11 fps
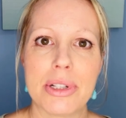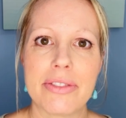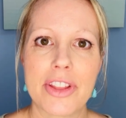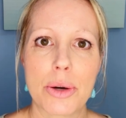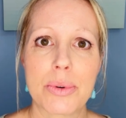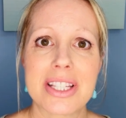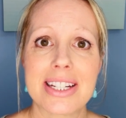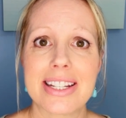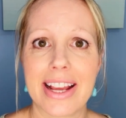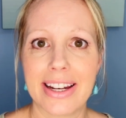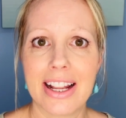if there was a
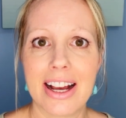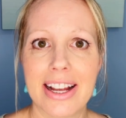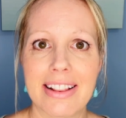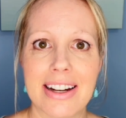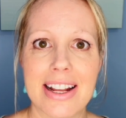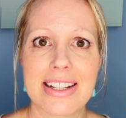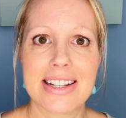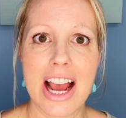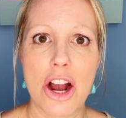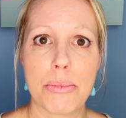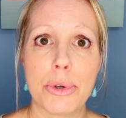deadline that has
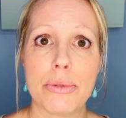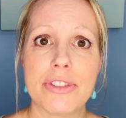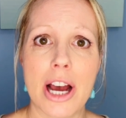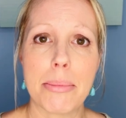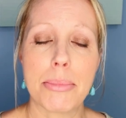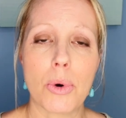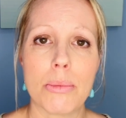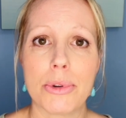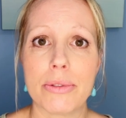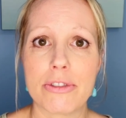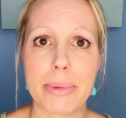now moved up or
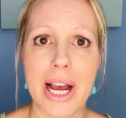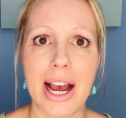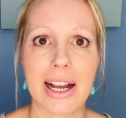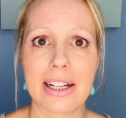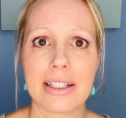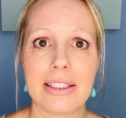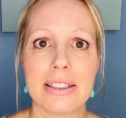moved back,